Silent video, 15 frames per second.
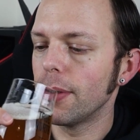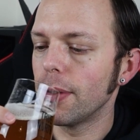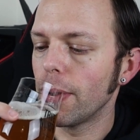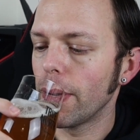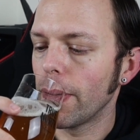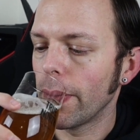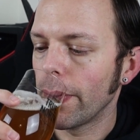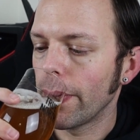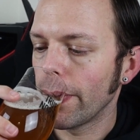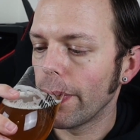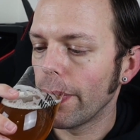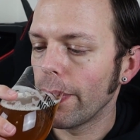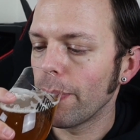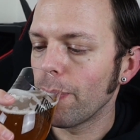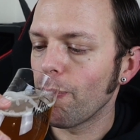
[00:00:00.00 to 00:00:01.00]

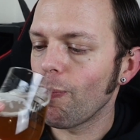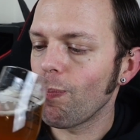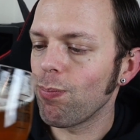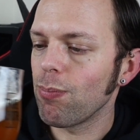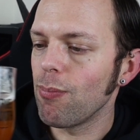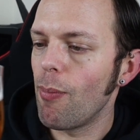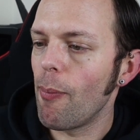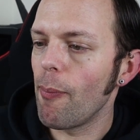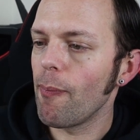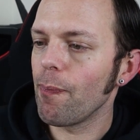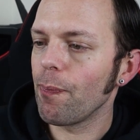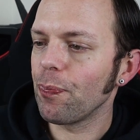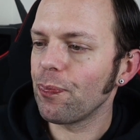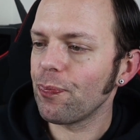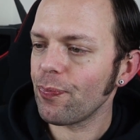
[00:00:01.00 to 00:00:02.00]

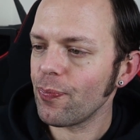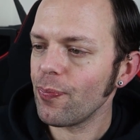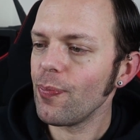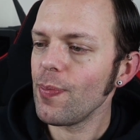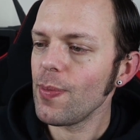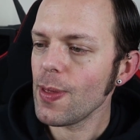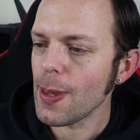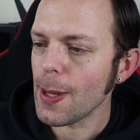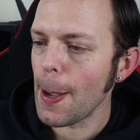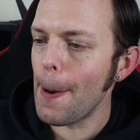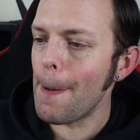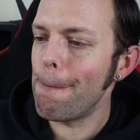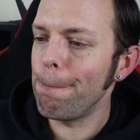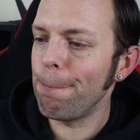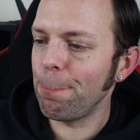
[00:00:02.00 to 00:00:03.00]

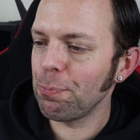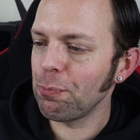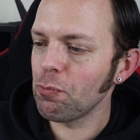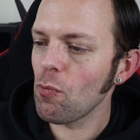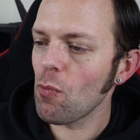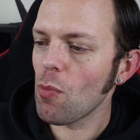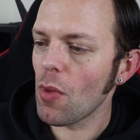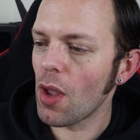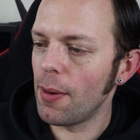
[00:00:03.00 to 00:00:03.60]
Nobody speaks.